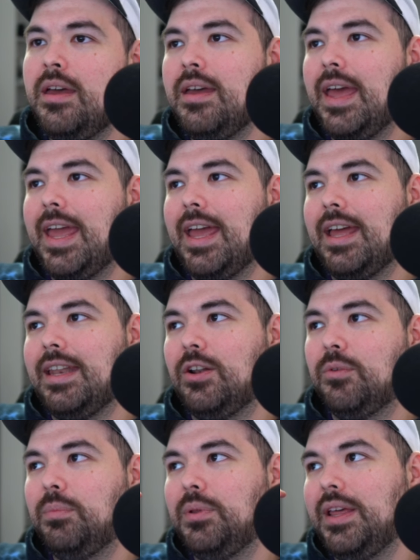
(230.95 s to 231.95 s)
and
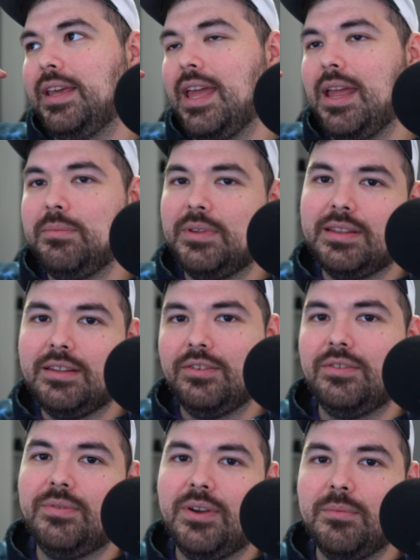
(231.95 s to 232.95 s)
it'll play games at
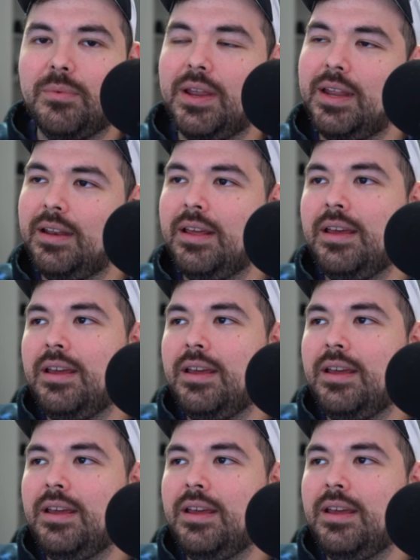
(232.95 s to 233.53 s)
this frame rate